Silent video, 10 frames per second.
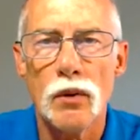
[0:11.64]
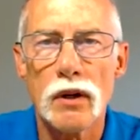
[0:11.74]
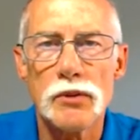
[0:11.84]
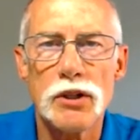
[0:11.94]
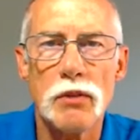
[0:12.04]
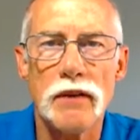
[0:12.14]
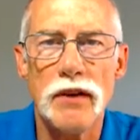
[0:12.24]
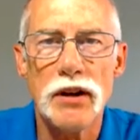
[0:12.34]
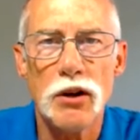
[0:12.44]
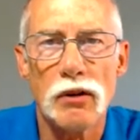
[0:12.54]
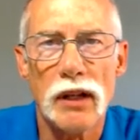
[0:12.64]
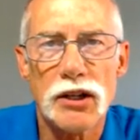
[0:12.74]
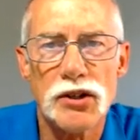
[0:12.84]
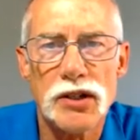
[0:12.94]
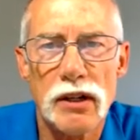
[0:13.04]
Welcome to my video
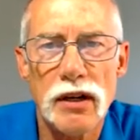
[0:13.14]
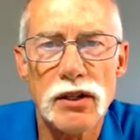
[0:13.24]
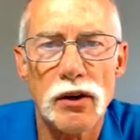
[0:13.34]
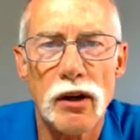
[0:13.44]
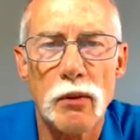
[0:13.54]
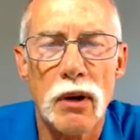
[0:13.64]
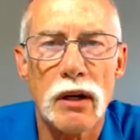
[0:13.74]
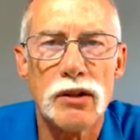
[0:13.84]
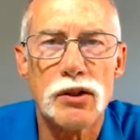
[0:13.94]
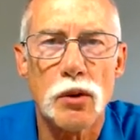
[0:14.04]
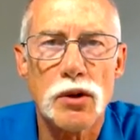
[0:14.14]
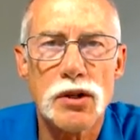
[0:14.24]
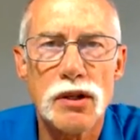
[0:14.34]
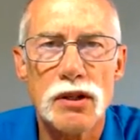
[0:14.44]
lecture series on harmonic distortions.